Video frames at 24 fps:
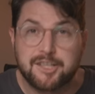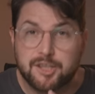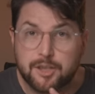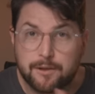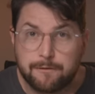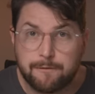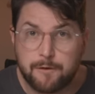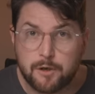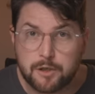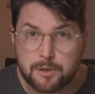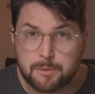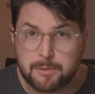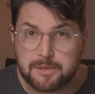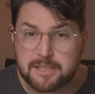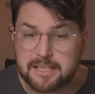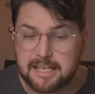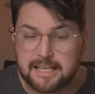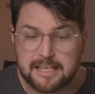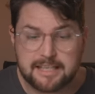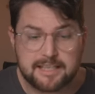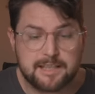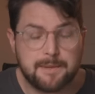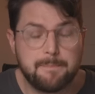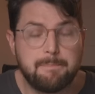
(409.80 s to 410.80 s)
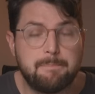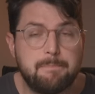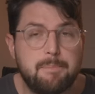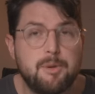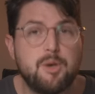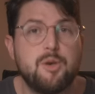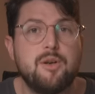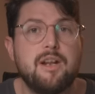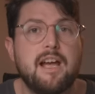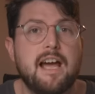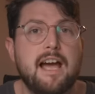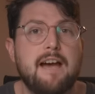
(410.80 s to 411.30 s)
So the first whiskey is the
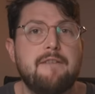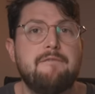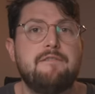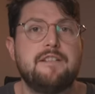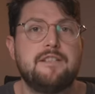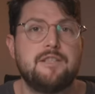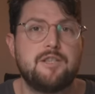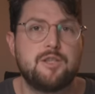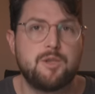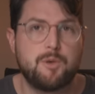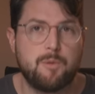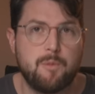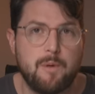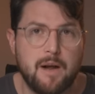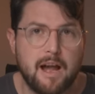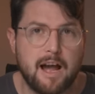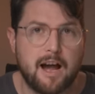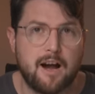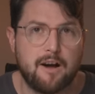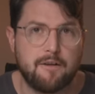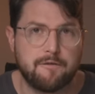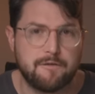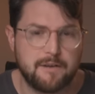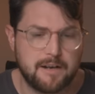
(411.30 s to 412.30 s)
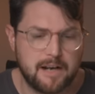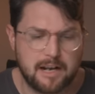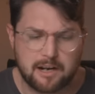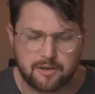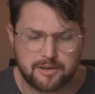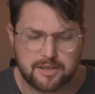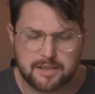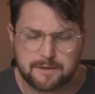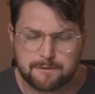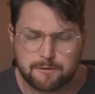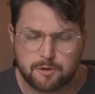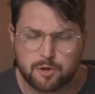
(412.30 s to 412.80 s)
Bunnahabhain 12, and I
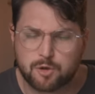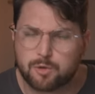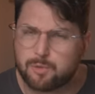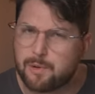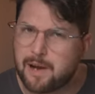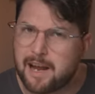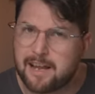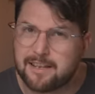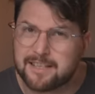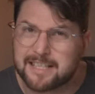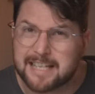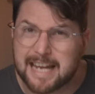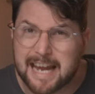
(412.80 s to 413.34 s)
got this for around